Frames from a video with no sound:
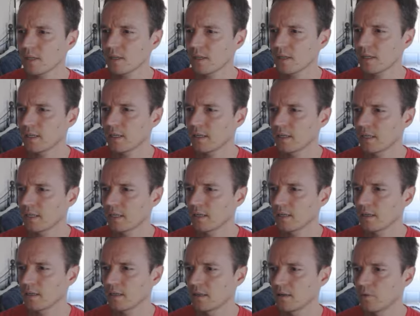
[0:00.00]

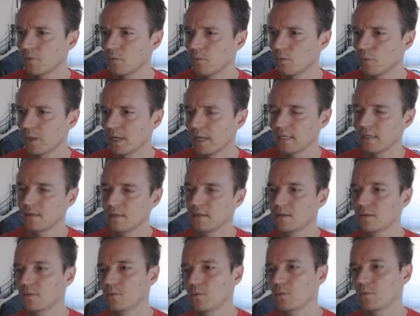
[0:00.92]
And what I
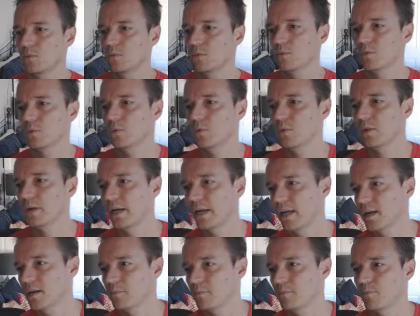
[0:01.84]

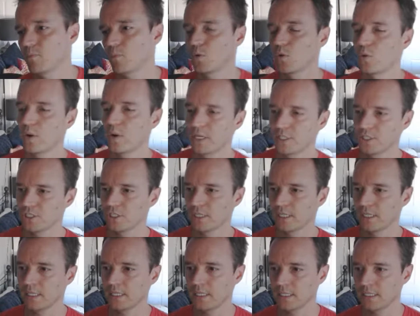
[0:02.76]
end up
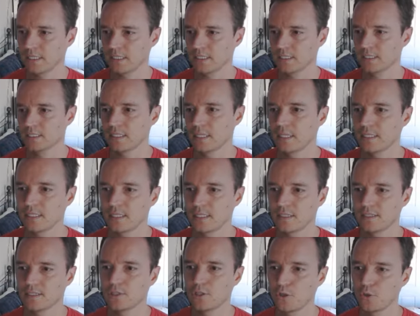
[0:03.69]
questioning is
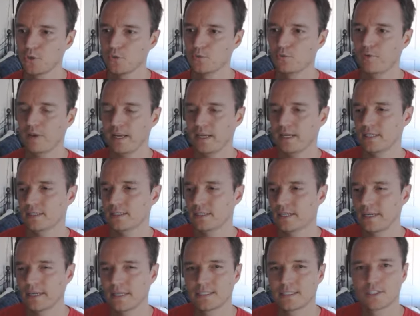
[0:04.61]
it too it's
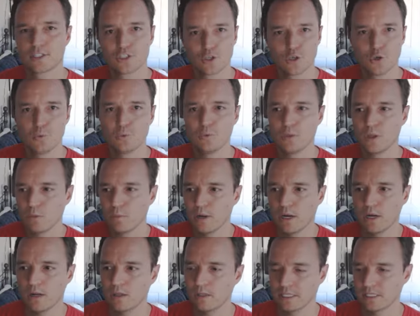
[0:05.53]
like it's too low
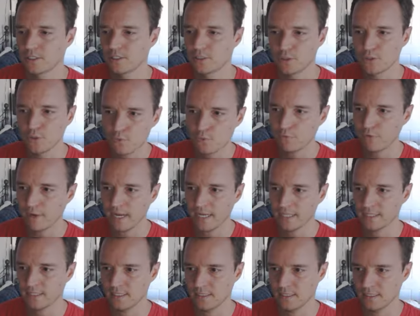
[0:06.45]
poly, it's too
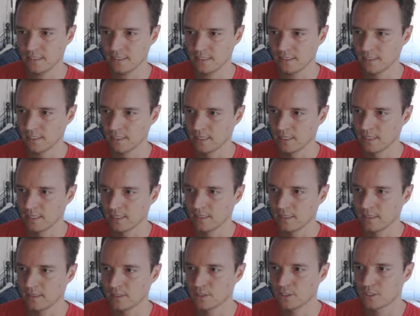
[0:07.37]
faceted.
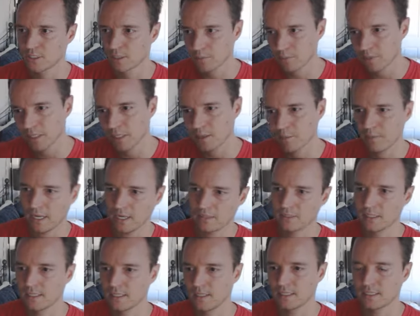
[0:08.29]
There's something about
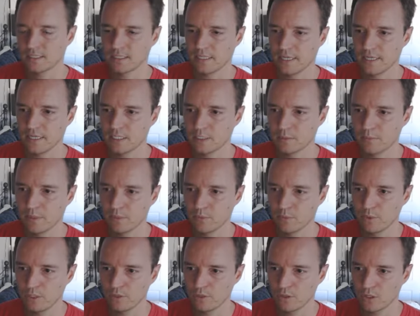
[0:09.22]
that that's nice, but
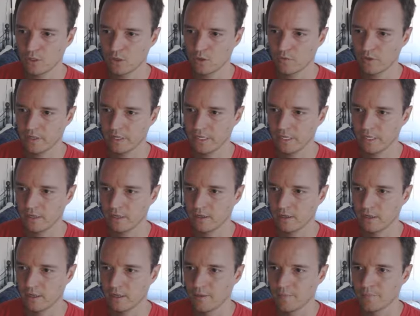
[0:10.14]
when you look over here,
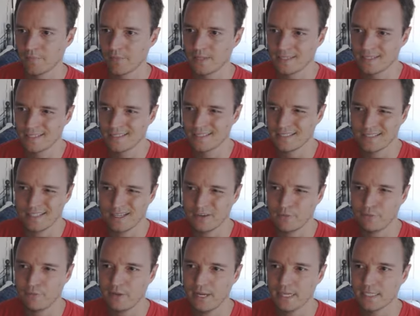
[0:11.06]
this isn't like a
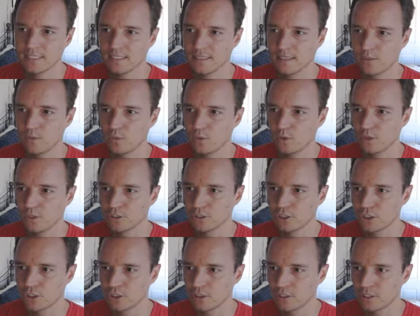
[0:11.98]
faceted world.
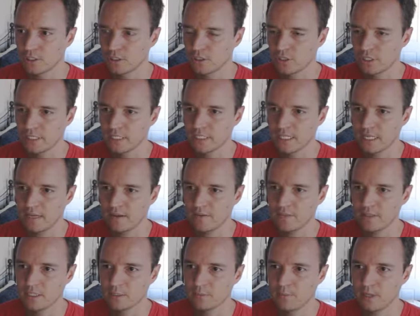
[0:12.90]
Sure, the trees have
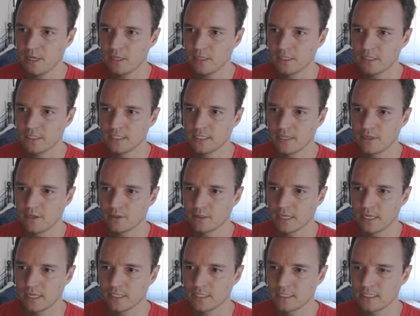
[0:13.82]
these polys that are
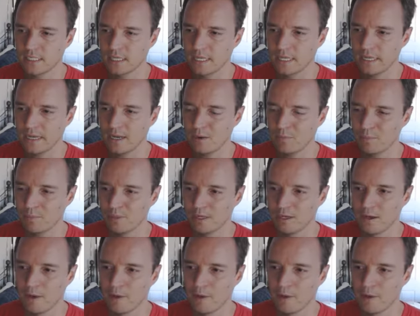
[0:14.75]
kind of sticking out, but